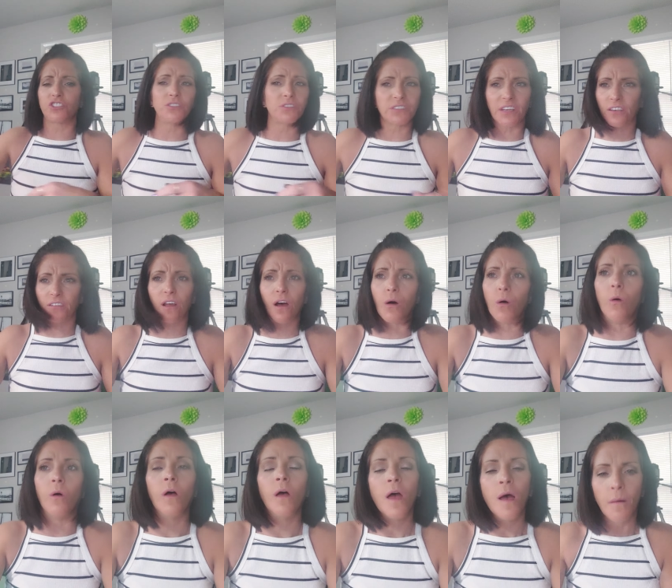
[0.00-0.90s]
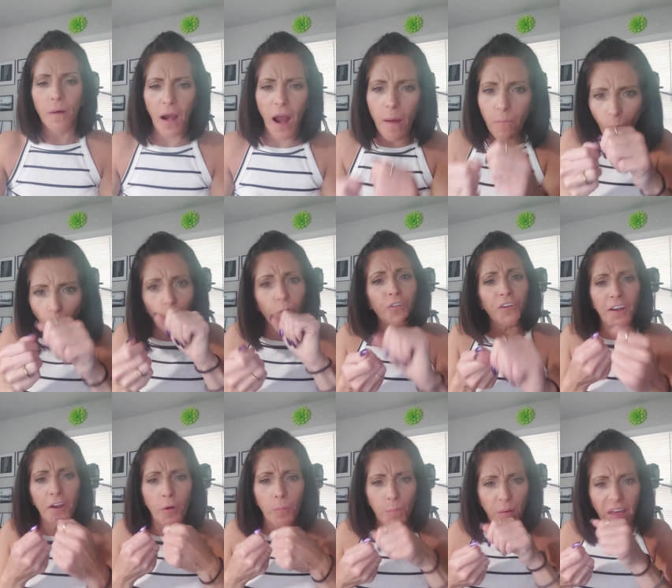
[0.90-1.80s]
She's like, no. And I'm over
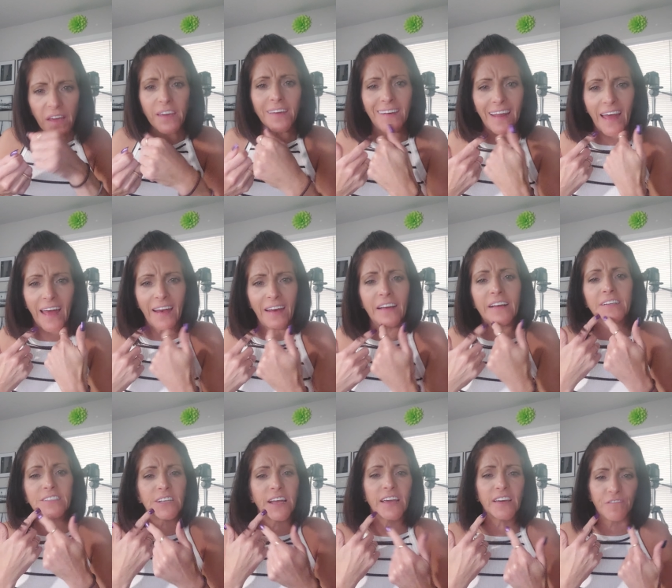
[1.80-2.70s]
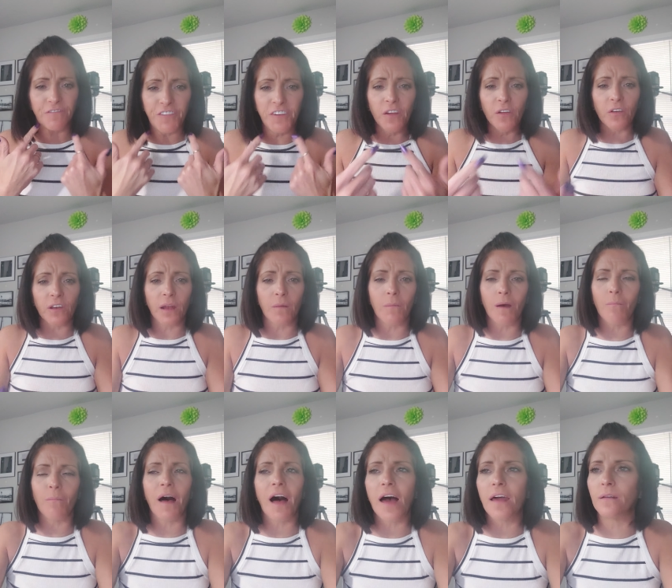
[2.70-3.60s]
here picking at it because I can feel it on my
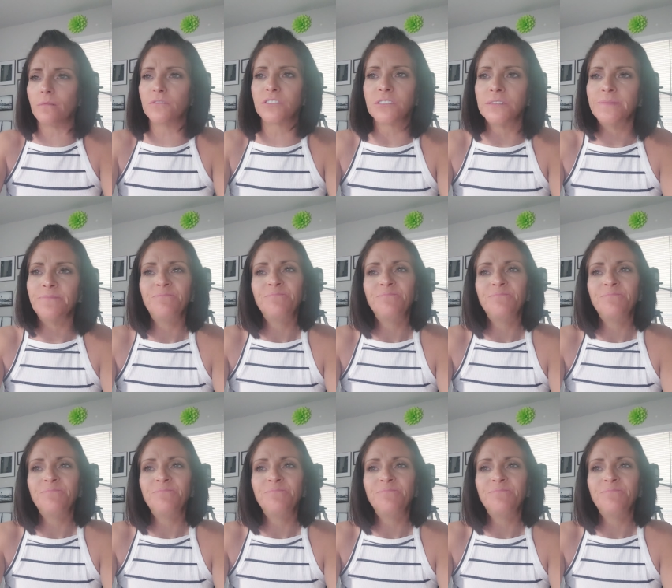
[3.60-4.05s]
bottoms.